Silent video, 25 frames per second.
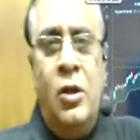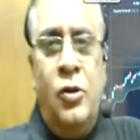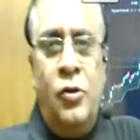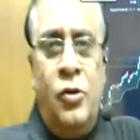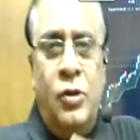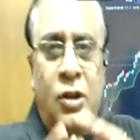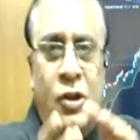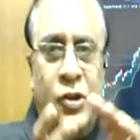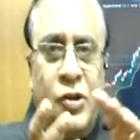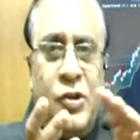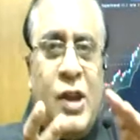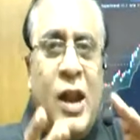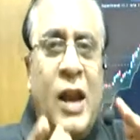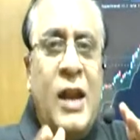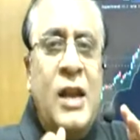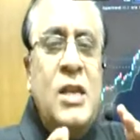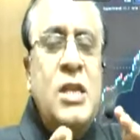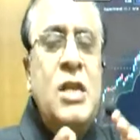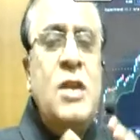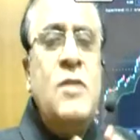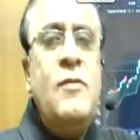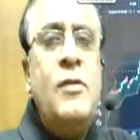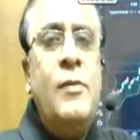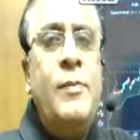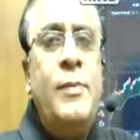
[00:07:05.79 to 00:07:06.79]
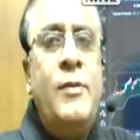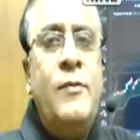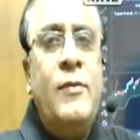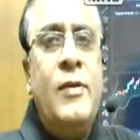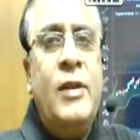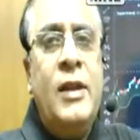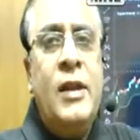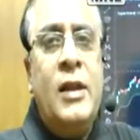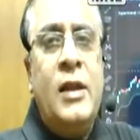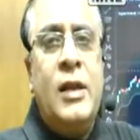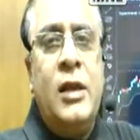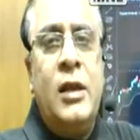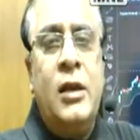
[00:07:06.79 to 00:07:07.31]
So the strategy will be
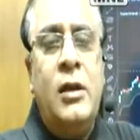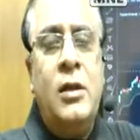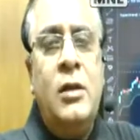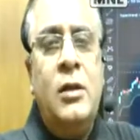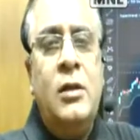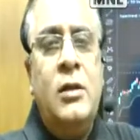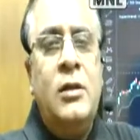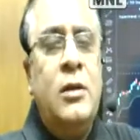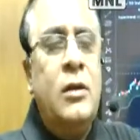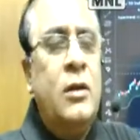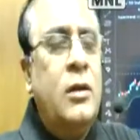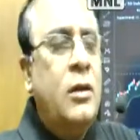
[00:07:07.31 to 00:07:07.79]
very clear